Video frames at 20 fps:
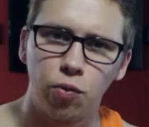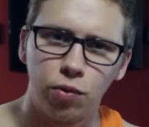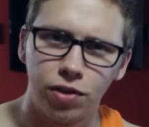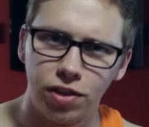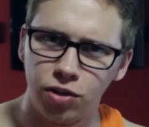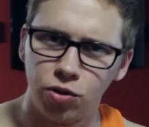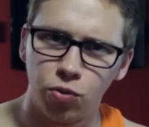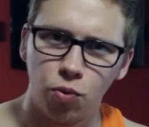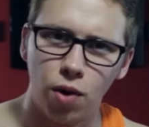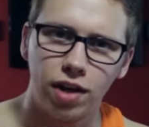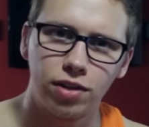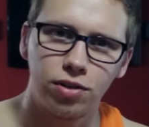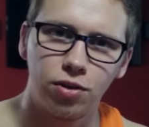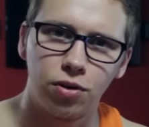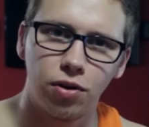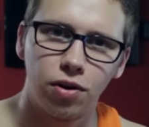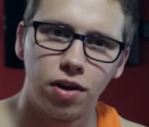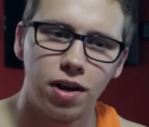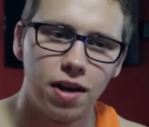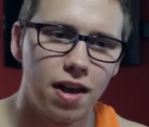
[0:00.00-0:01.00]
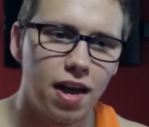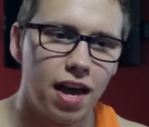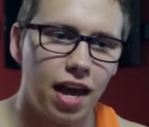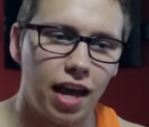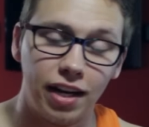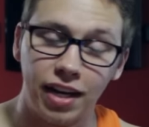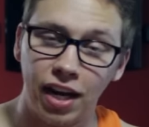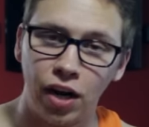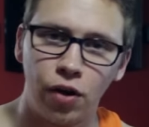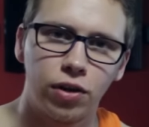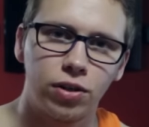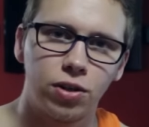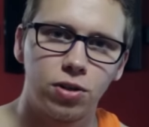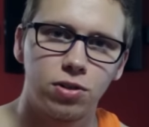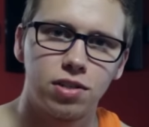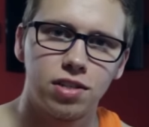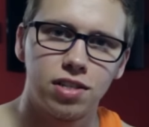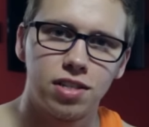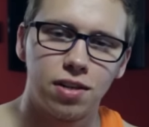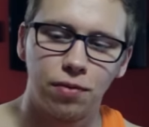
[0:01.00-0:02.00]
with a director and
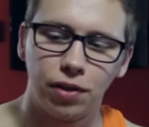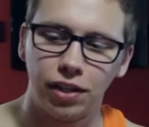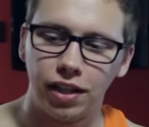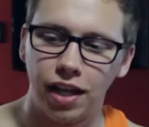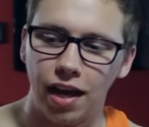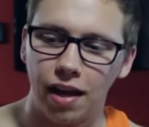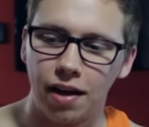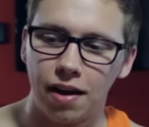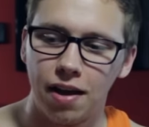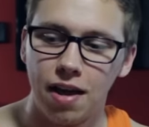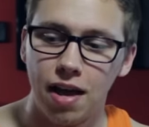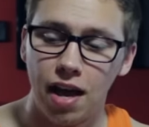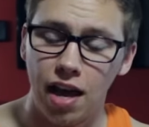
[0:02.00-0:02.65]
characters and stuff like that.